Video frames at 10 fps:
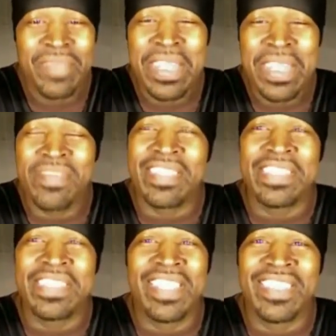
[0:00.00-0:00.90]
Man, I'm
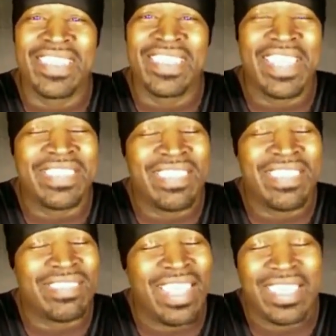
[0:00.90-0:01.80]
sitting there looking at
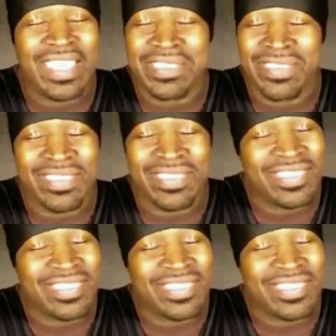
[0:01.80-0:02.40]
this like,